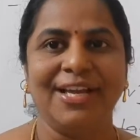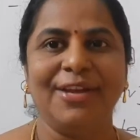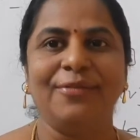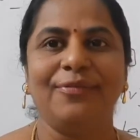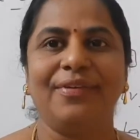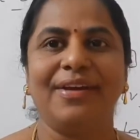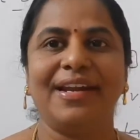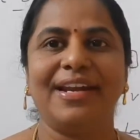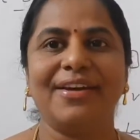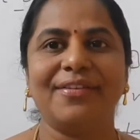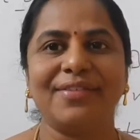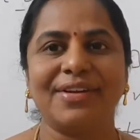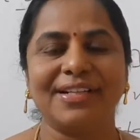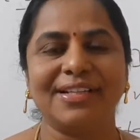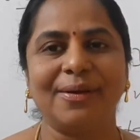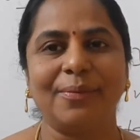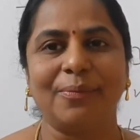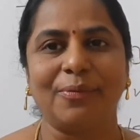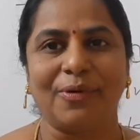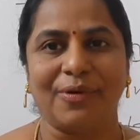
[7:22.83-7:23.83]
Whenever
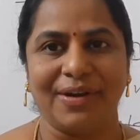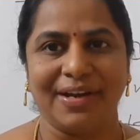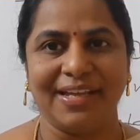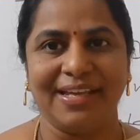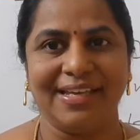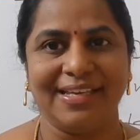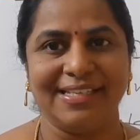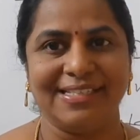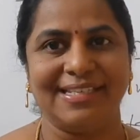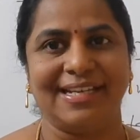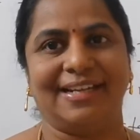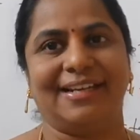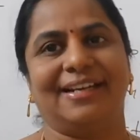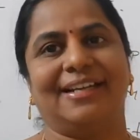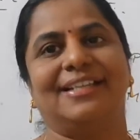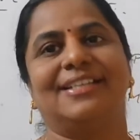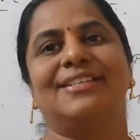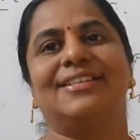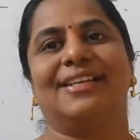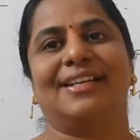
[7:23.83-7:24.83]
the body is at
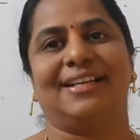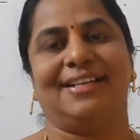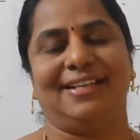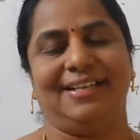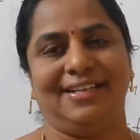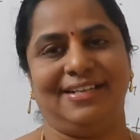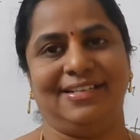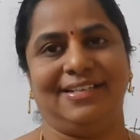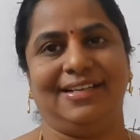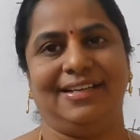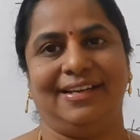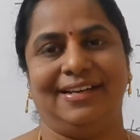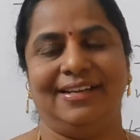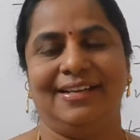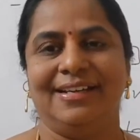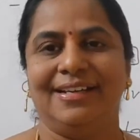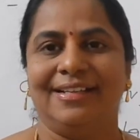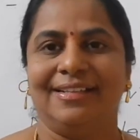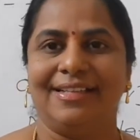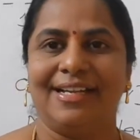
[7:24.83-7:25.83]
rest condition,
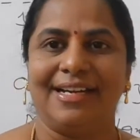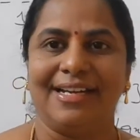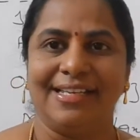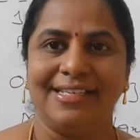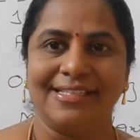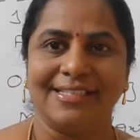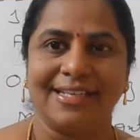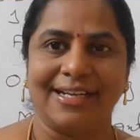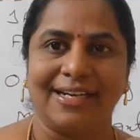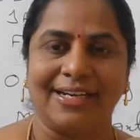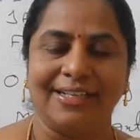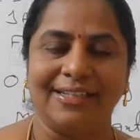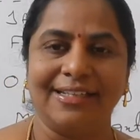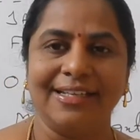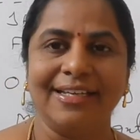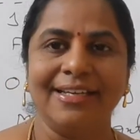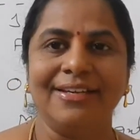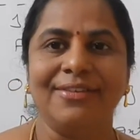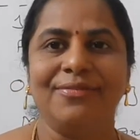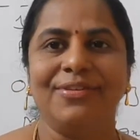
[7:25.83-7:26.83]
that is called the
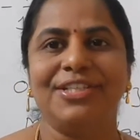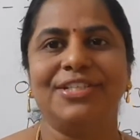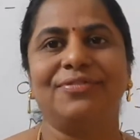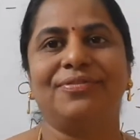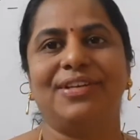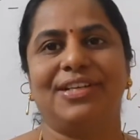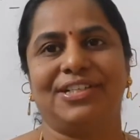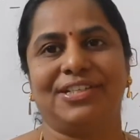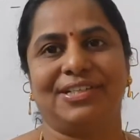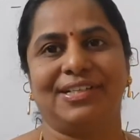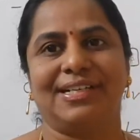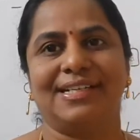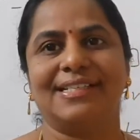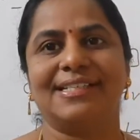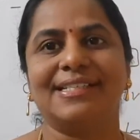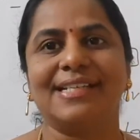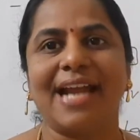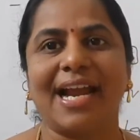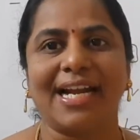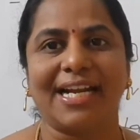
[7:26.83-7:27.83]
which friction?
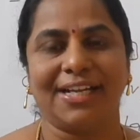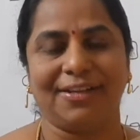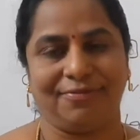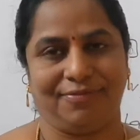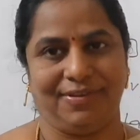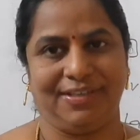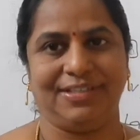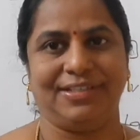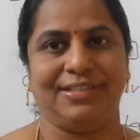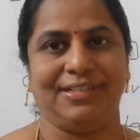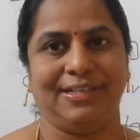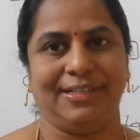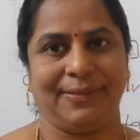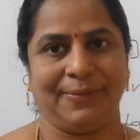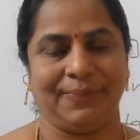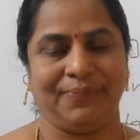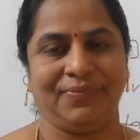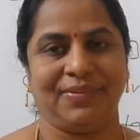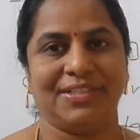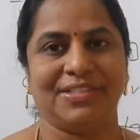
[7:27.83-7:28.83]
Static
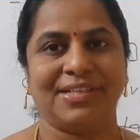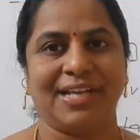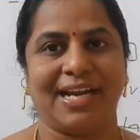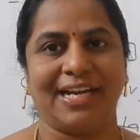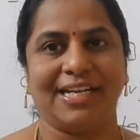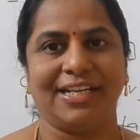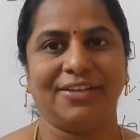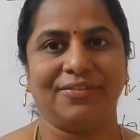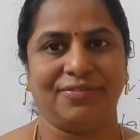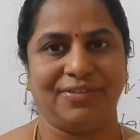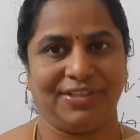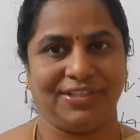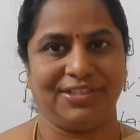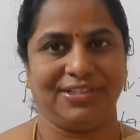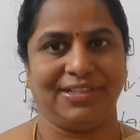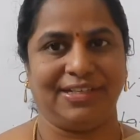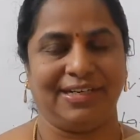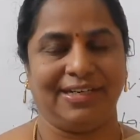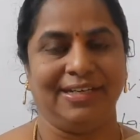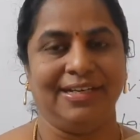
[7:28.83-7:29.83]
friction. Static
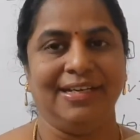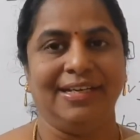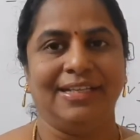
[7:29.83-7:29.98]
friction.